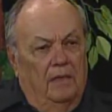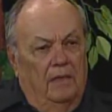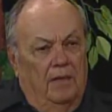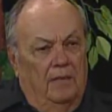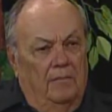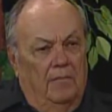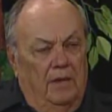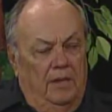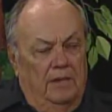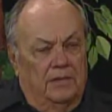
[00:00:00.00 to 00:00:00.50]
I
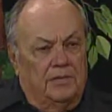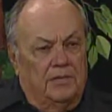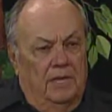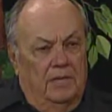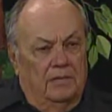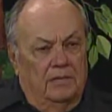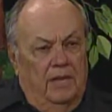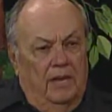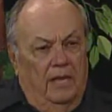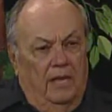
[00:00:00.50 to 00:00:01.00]
mean, this
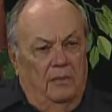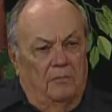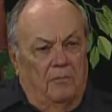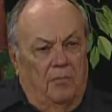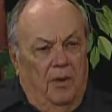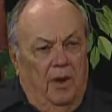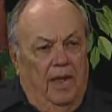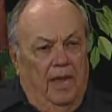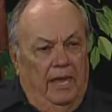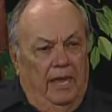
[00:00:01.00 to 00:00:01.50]
sounds like I'm
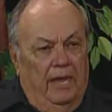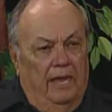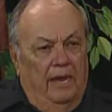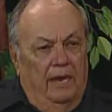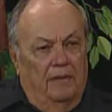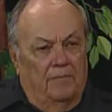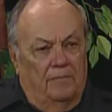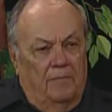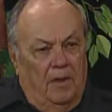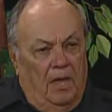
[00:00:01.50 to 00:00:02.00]
bragging, and
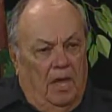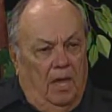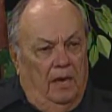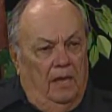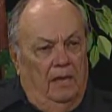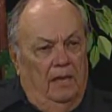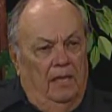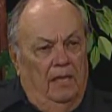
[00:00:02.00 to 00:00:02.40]
I'm not,